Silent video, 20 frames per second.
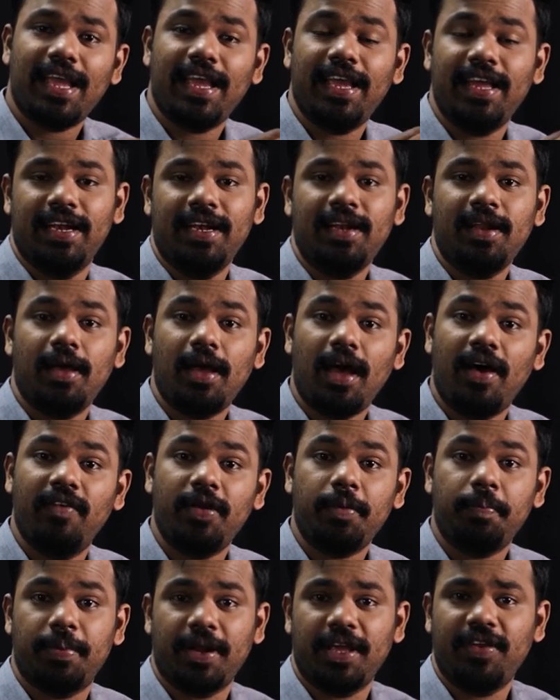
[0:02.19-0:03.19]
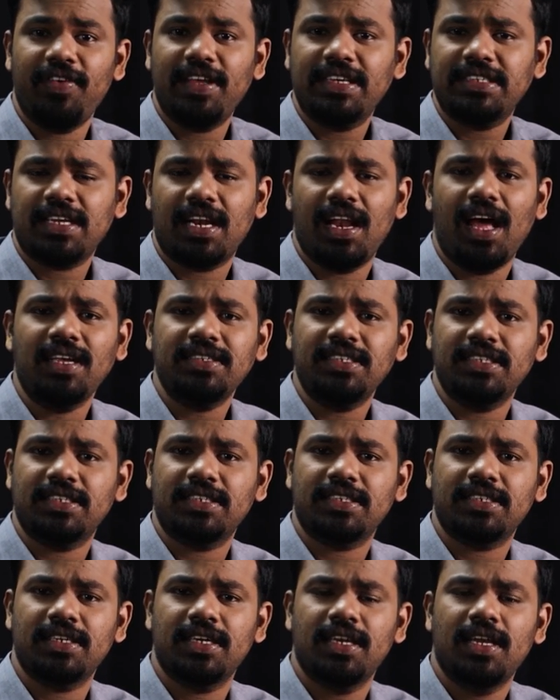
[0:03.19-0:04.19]
in our previous
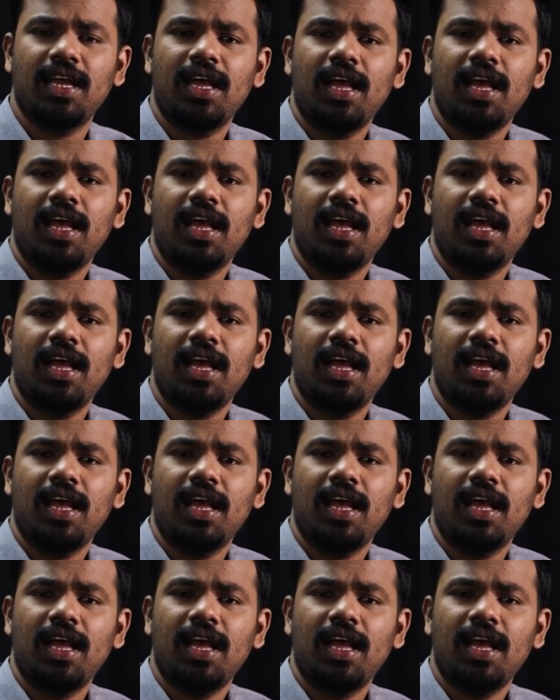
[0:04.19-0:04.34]
classes.